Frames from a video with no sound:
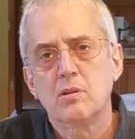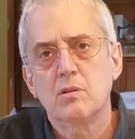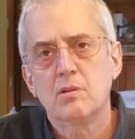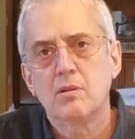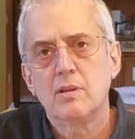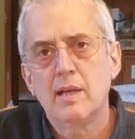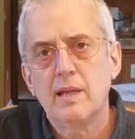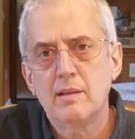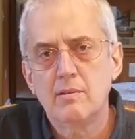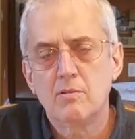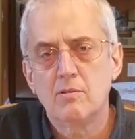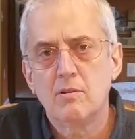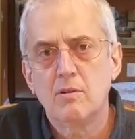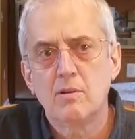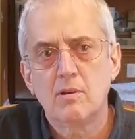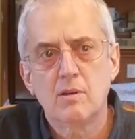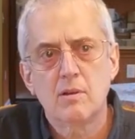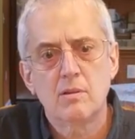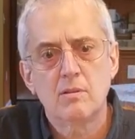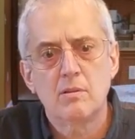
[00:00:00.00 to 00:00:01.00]
that
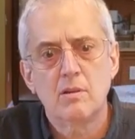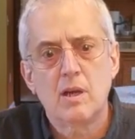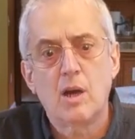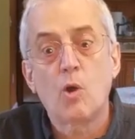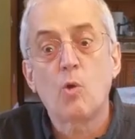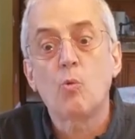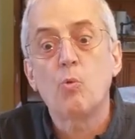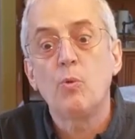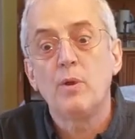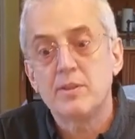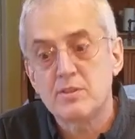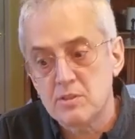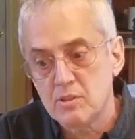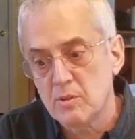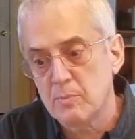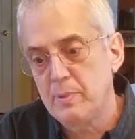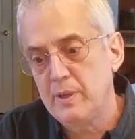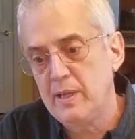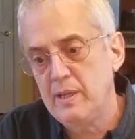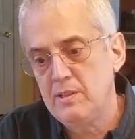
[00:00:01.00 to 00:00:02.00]
are original
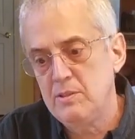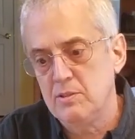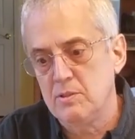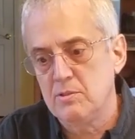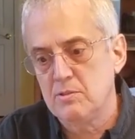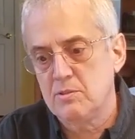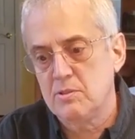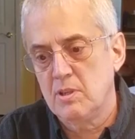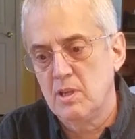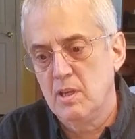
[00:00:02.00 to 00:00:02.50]
pages.